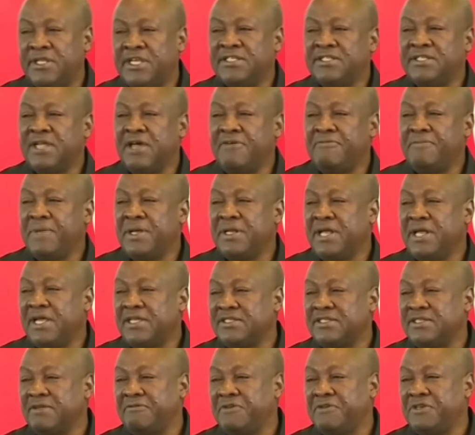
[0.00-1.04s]
This government
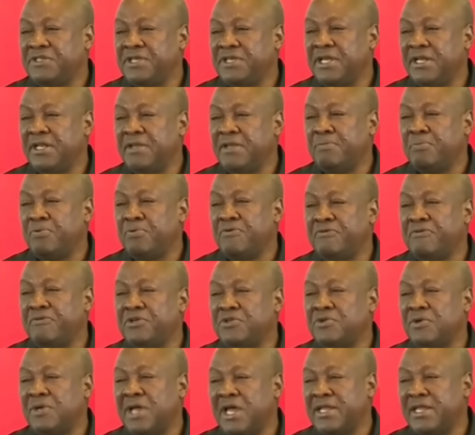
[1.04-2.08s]
has sufficiently
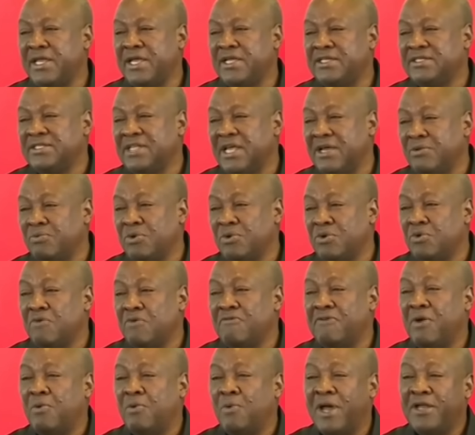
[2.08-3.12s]
proven to Ghanaians that with
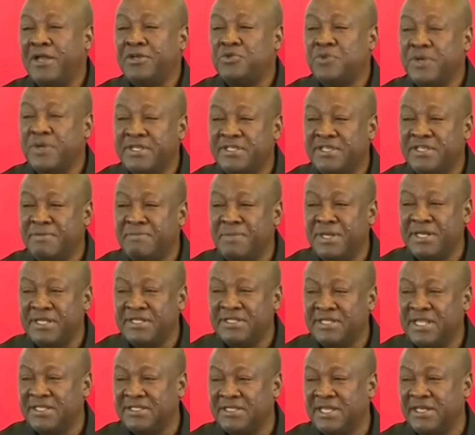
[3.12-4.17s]
over 120
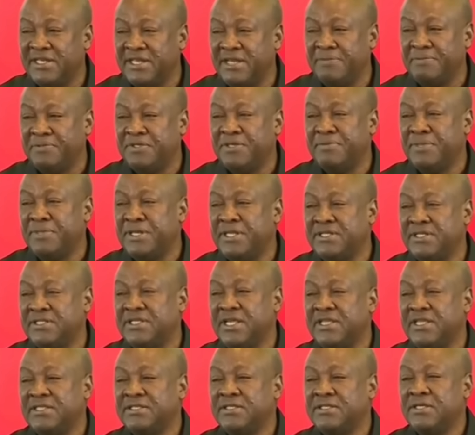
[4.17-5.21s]
ministers and deputy
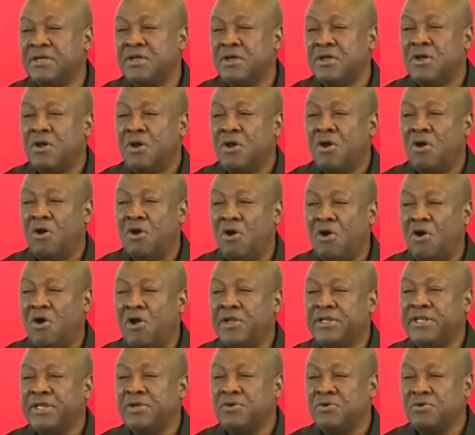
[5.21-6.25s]
ministers,
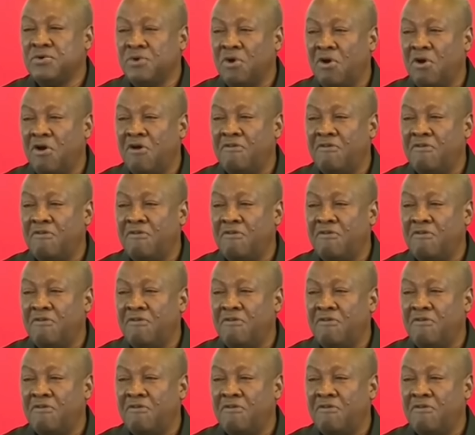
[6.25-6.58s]
all they could